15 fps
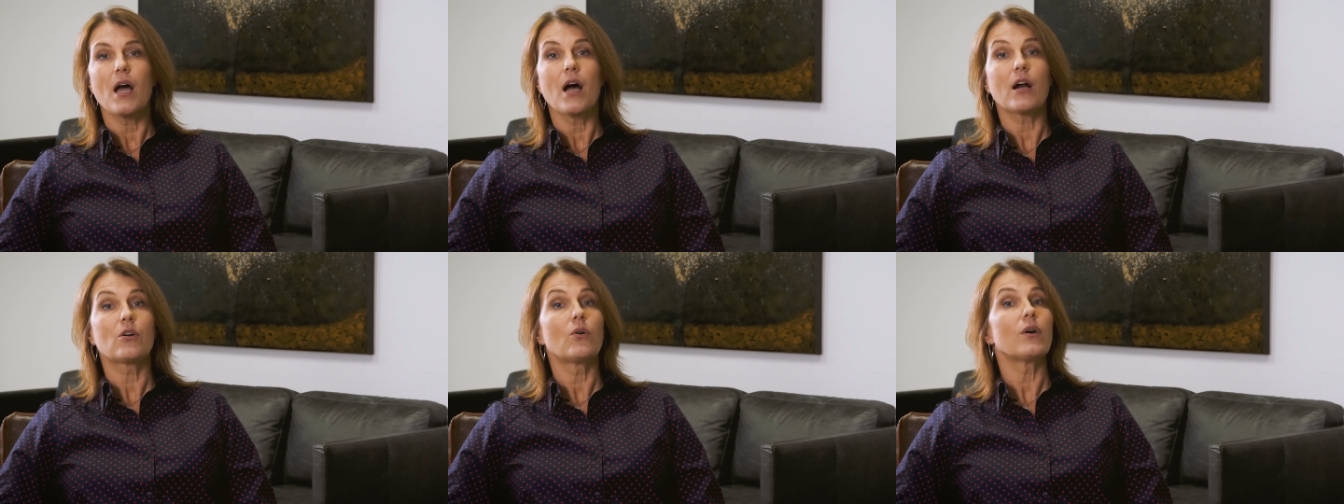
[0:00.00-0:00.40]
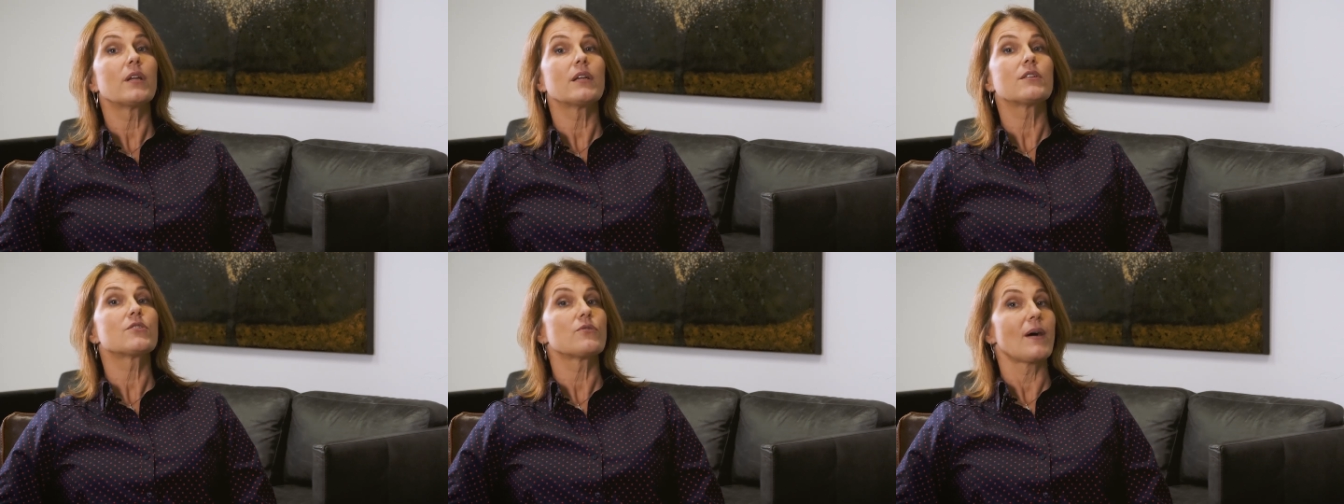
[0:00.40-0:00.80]

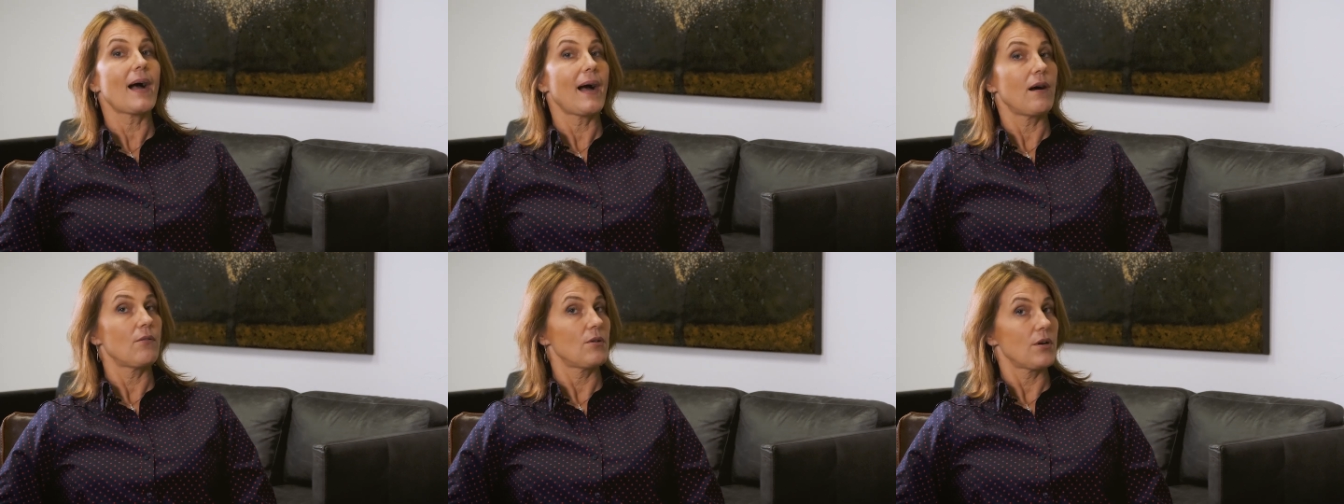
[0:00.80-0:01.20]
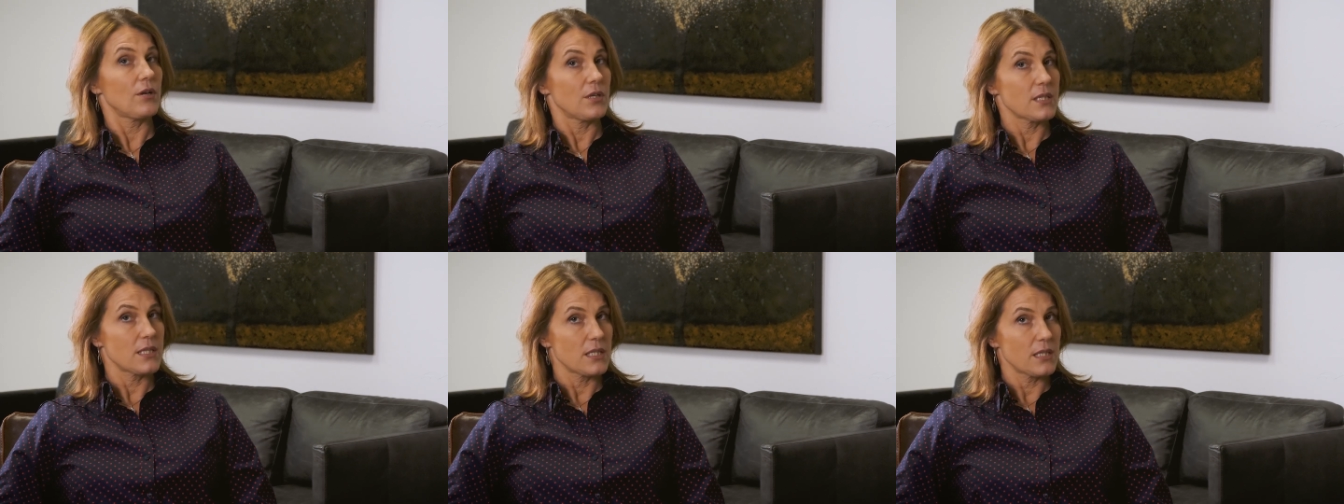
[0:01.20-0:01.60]
According to our
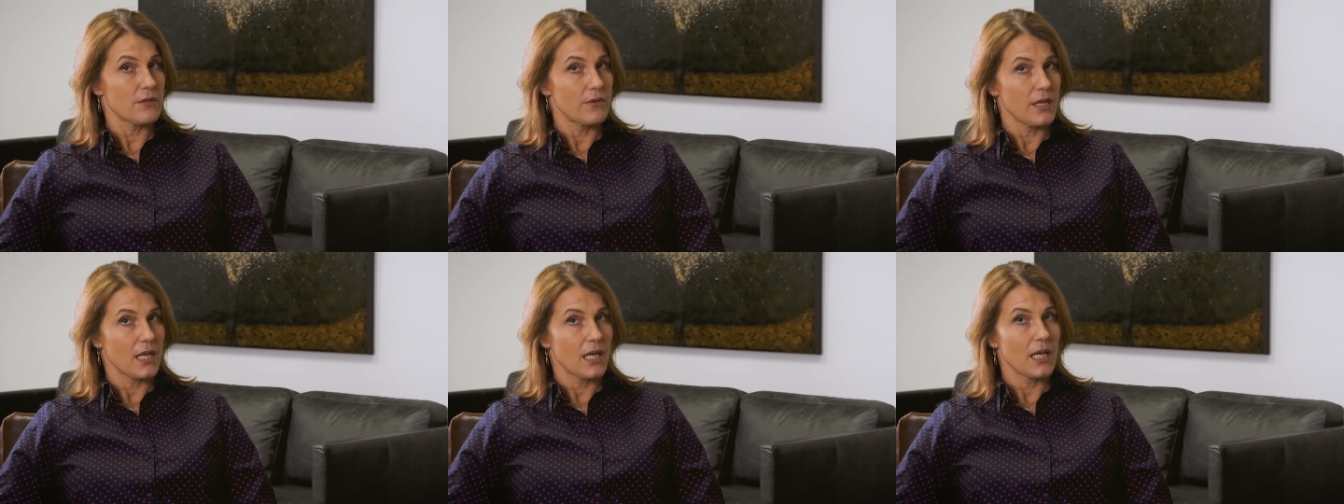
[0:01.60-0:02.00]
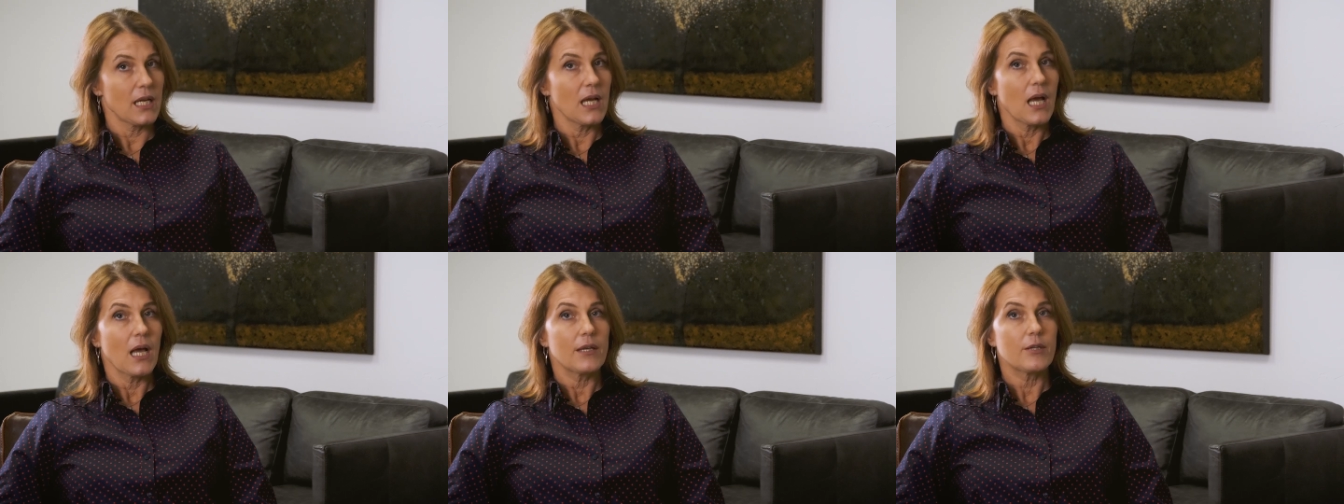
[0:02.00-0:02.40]

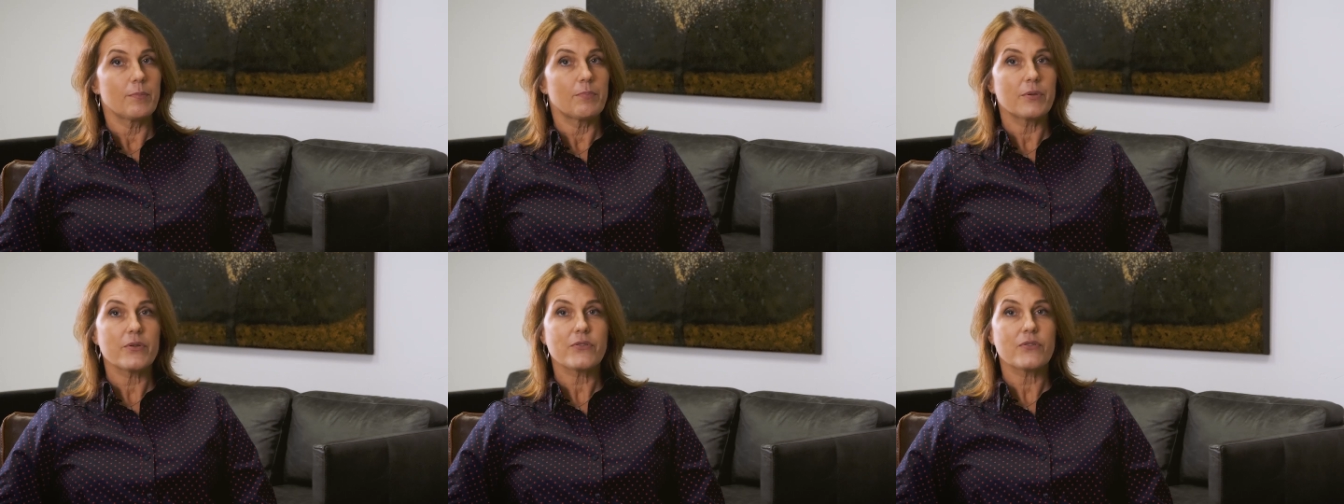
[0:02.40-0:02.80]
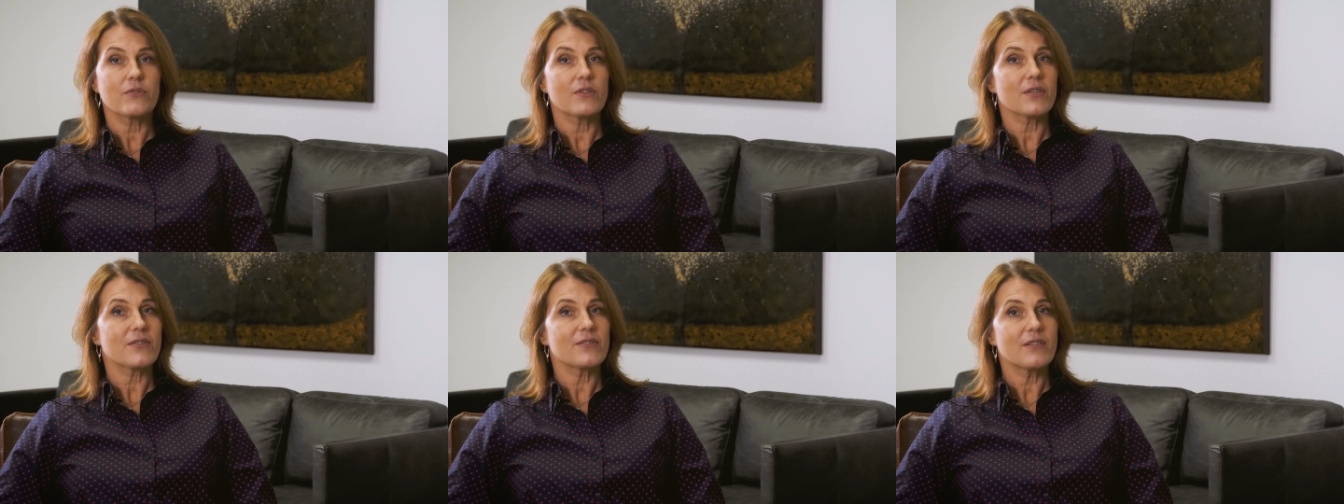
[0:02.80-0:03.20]
attorney, the
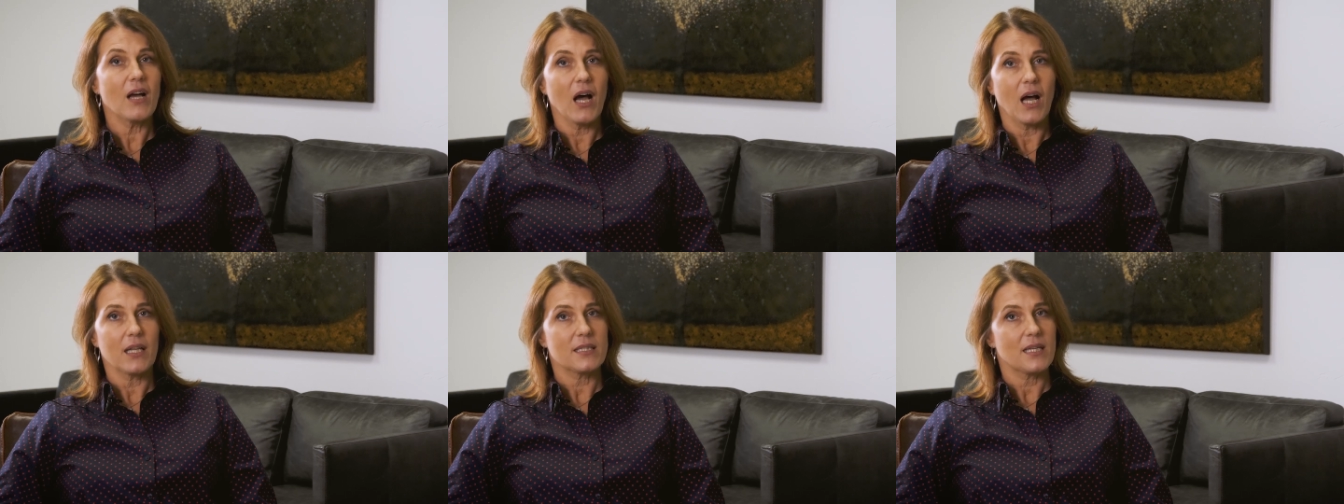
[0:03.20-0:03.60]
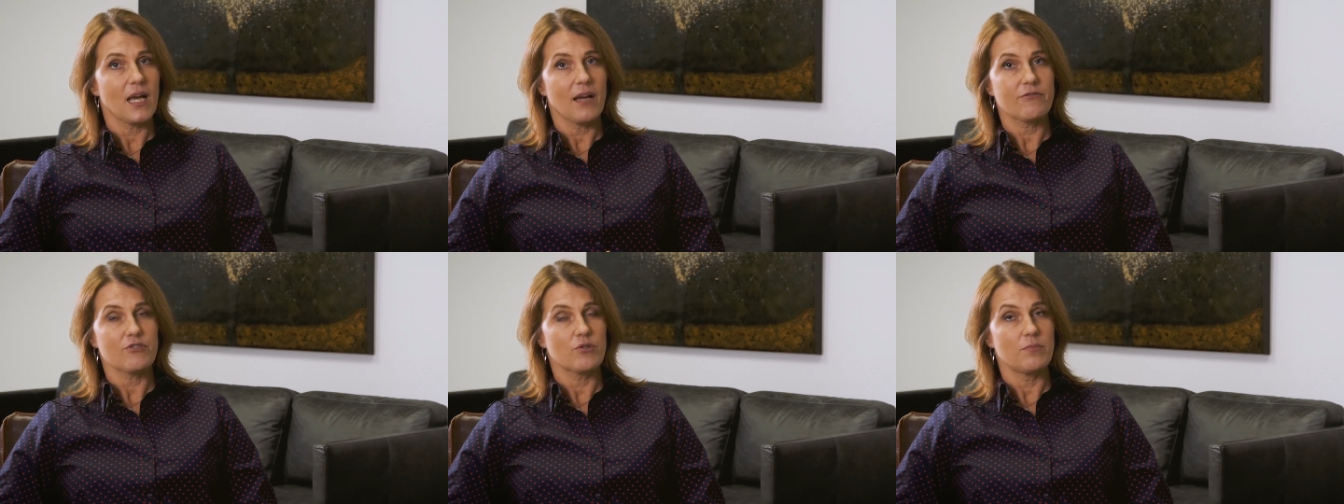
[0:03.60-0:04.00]
person does not
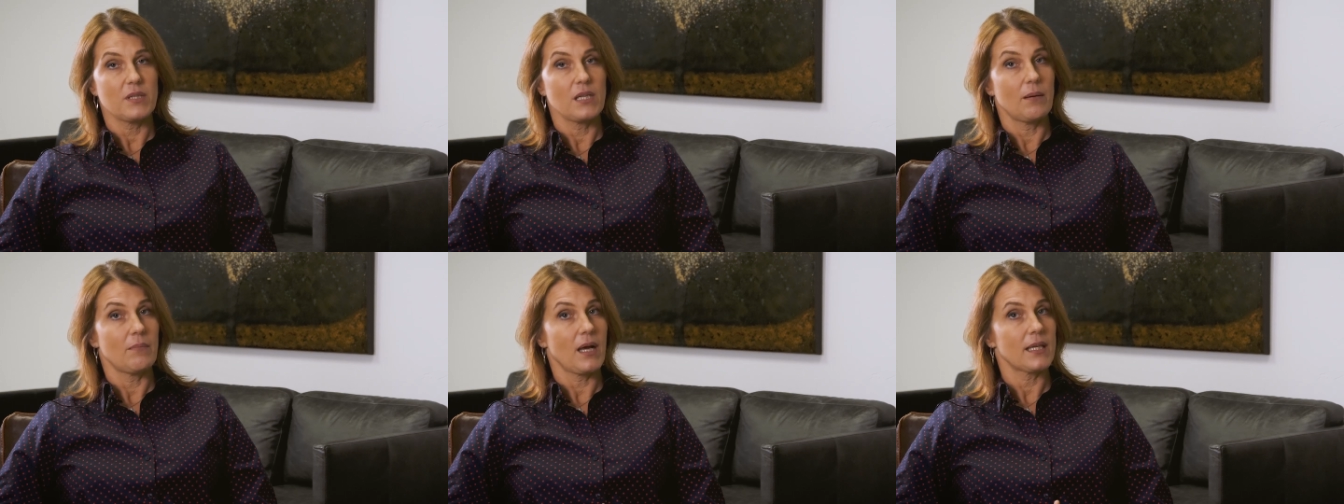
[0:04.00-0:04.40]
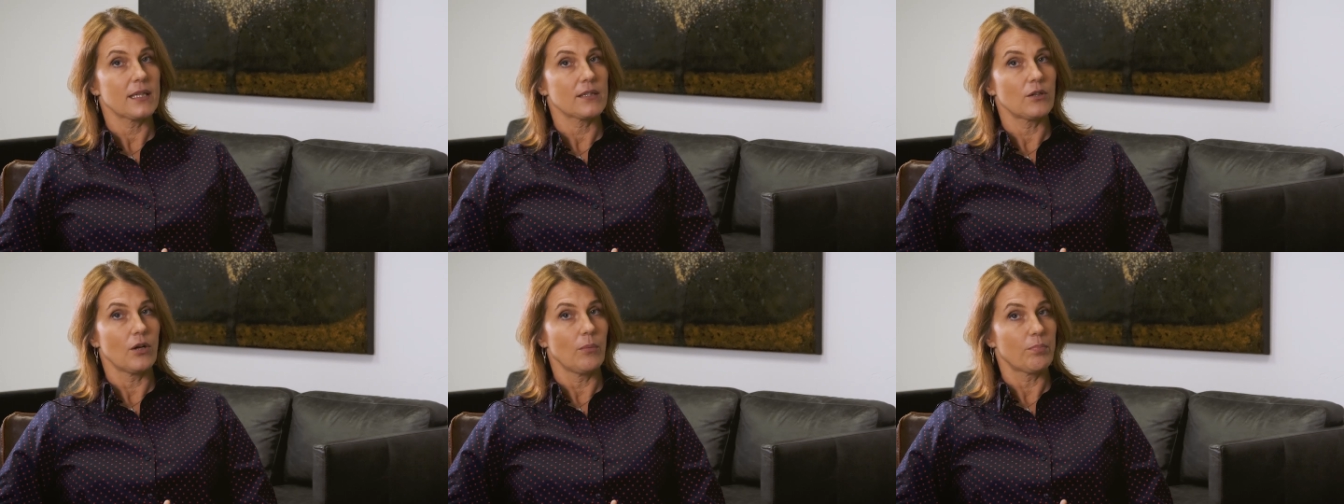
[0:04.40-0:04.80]
have to be a
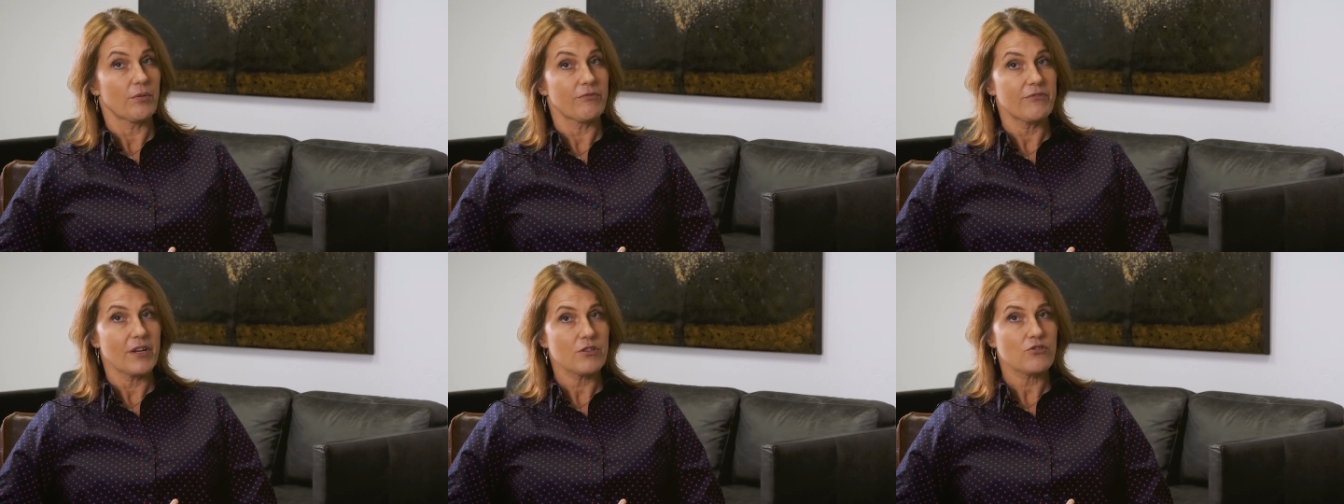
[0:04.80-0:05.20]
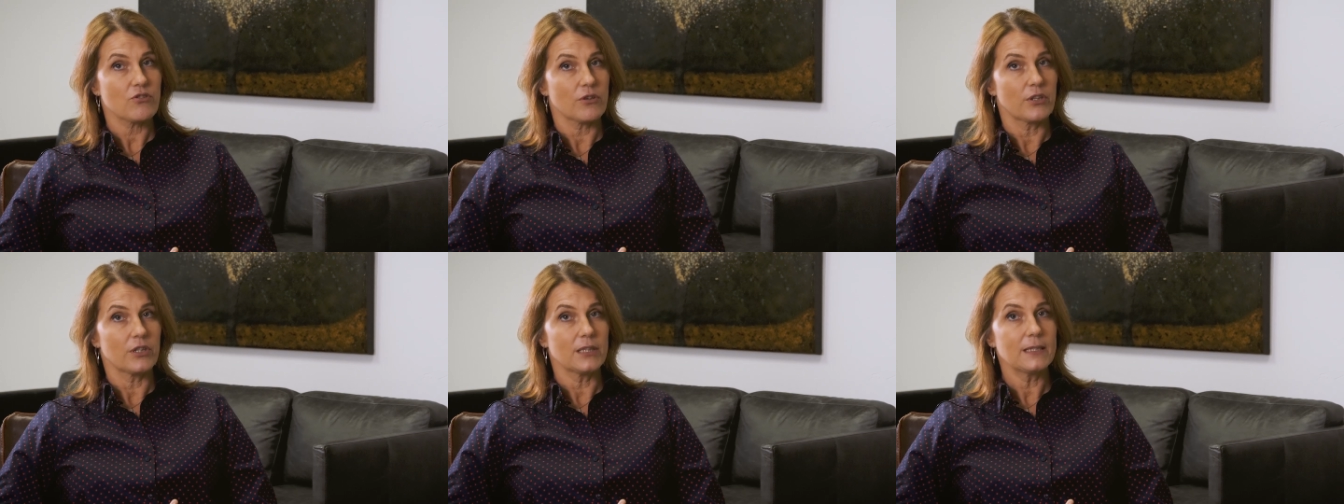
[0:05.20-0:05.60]
medical
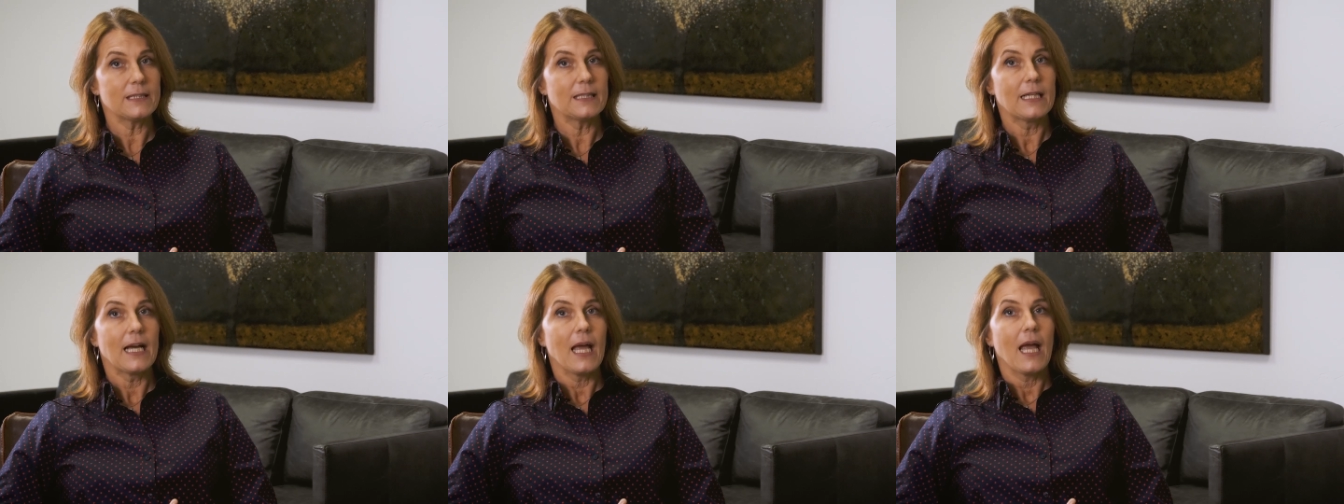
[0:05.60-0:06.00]
professional.